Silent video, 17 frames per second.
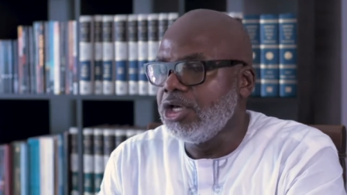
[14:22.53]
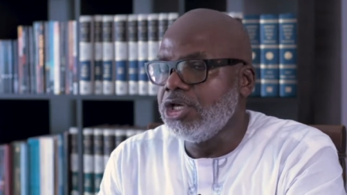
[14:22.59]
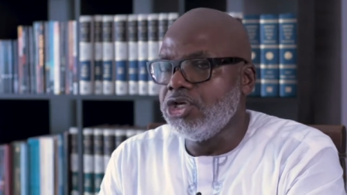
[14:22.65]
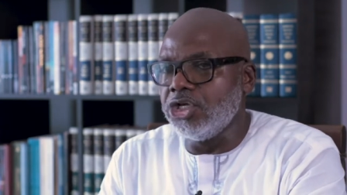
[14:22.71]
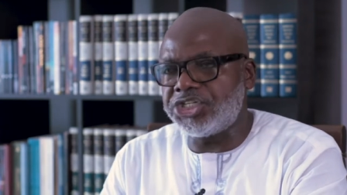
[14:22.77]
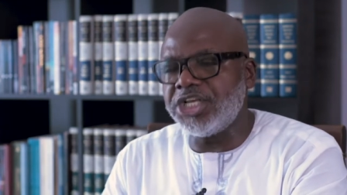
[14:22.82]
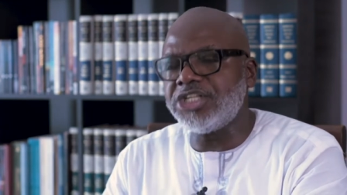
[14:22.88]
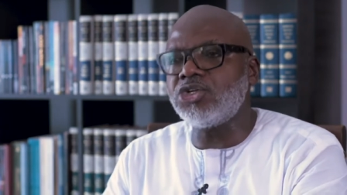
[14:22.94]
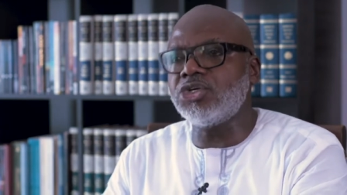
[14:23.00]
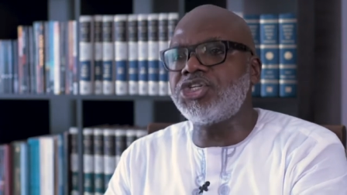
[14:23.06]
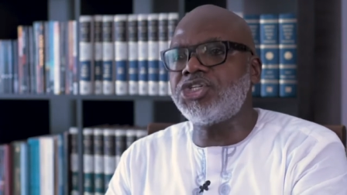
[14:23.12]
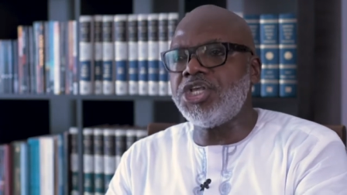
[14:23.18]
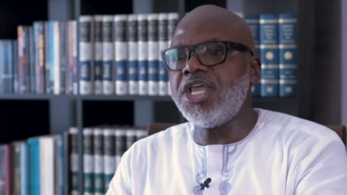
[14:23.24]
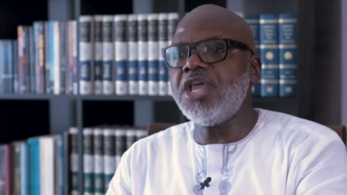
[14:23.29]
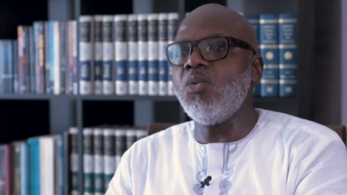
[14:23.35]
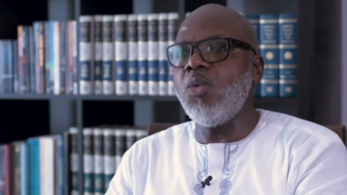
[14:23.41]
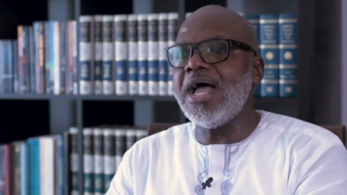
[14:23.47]
You see, to
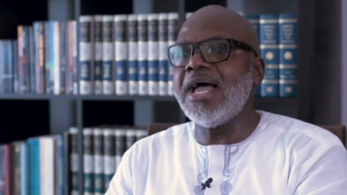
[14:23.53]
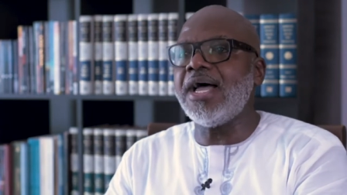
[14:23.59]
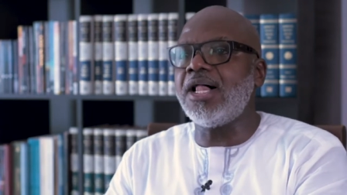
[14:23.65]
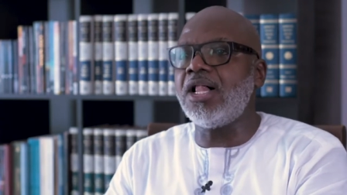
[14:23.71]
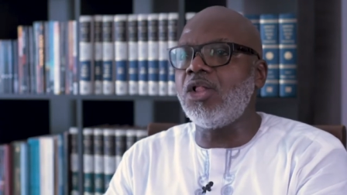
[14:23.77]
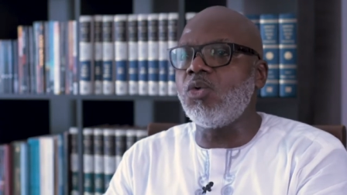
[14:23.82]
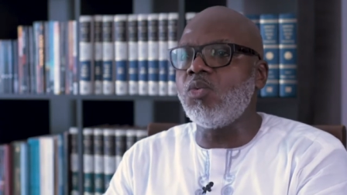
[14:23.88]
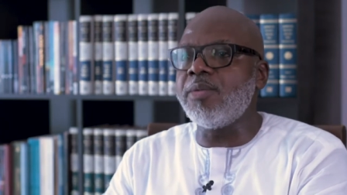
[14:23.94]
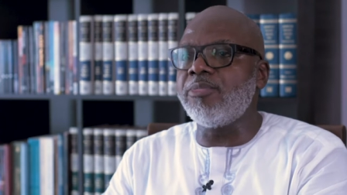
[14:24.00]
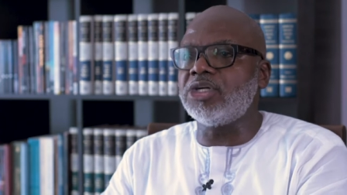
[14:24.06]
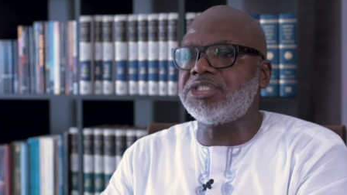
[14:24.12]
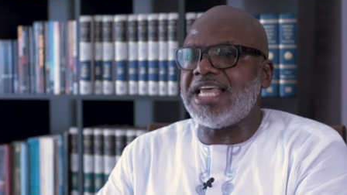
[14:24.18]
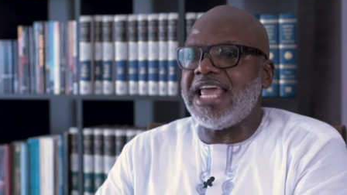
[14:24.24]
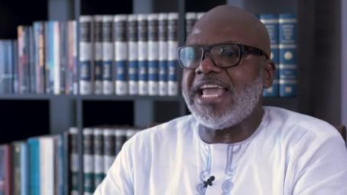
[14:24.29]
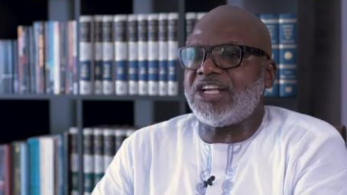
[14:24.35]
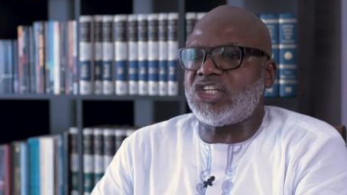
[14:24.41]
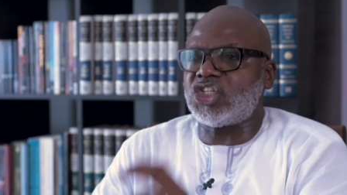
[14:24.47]
see well, we
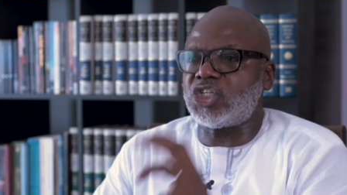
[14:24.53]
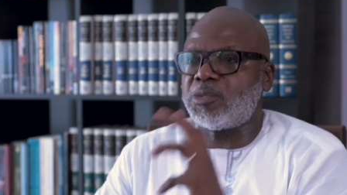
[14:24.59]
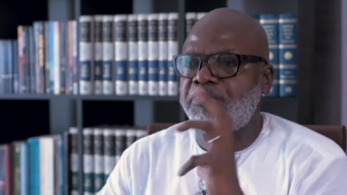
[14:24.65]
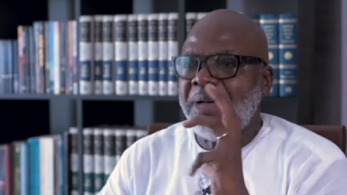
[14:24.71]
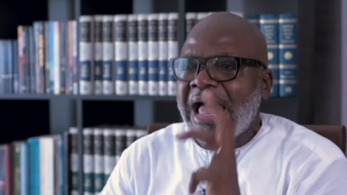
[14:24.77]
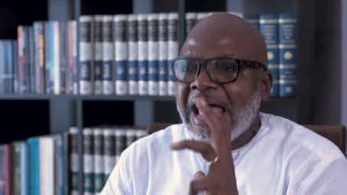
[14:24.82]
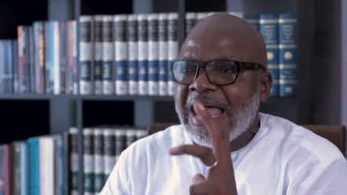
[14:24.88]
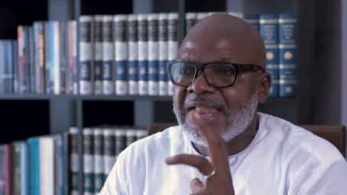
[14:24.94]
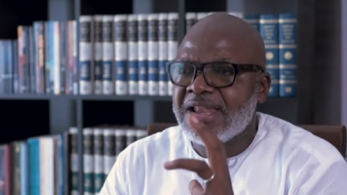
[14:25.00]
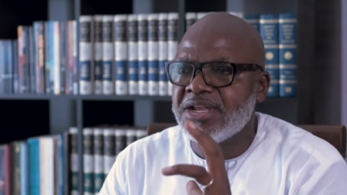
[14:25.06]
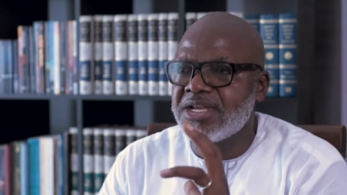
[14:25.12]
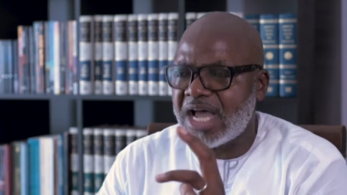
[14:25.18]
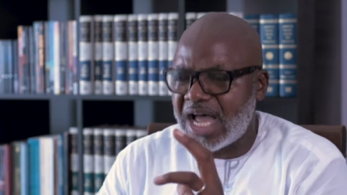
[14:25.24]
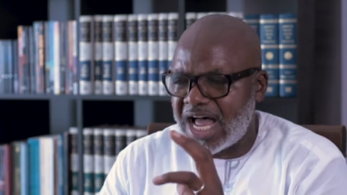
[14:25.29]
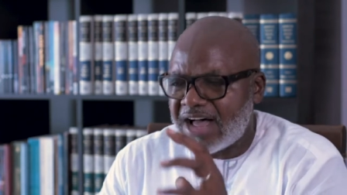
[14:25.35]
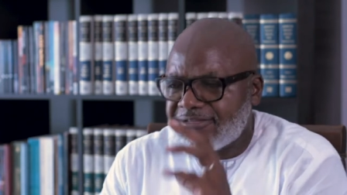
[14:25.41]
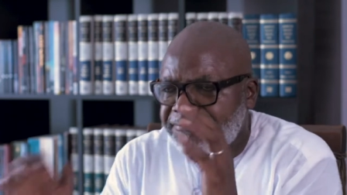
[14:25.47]
must expand
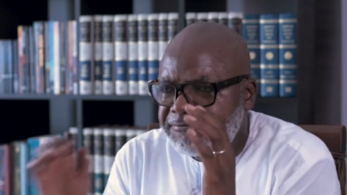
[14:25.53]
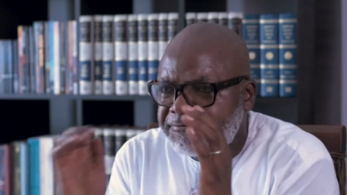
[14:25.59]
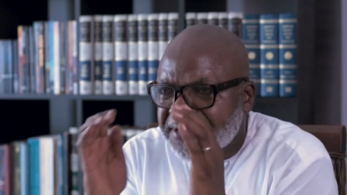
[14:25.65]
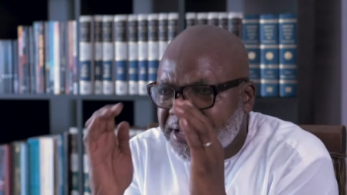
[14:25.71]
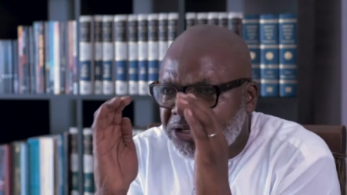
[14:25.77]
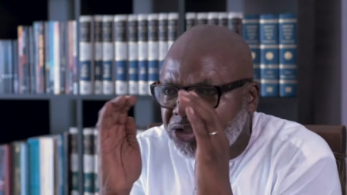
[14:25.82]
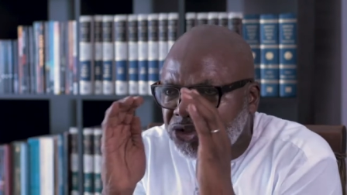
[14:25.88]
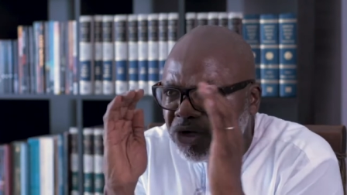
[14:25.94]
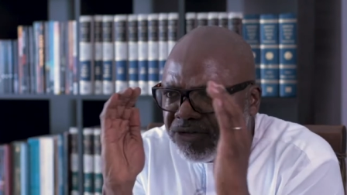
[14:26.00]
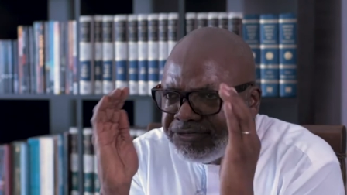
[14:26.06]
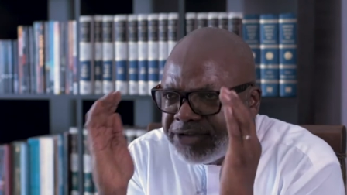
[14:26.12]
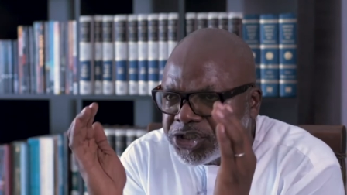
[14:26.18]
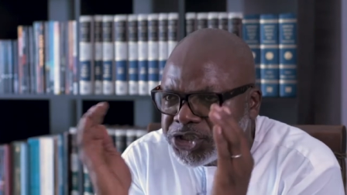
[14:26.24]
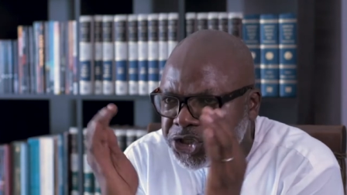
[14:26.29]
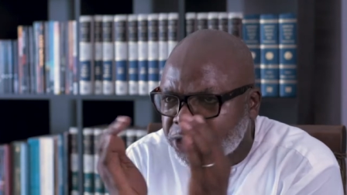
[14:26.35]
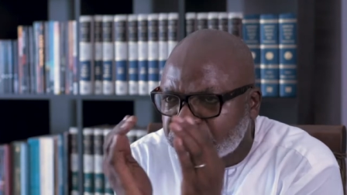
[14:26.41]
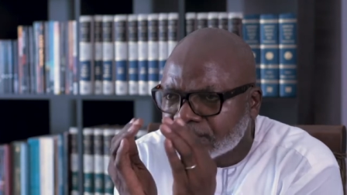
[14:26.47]
our field of
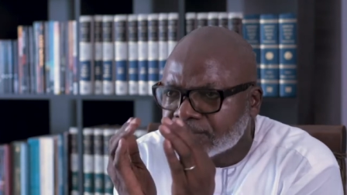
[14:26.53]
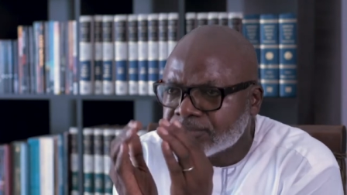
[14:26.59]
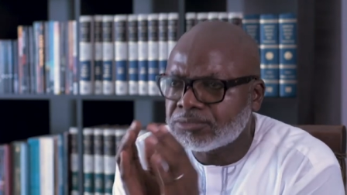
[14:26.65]
vision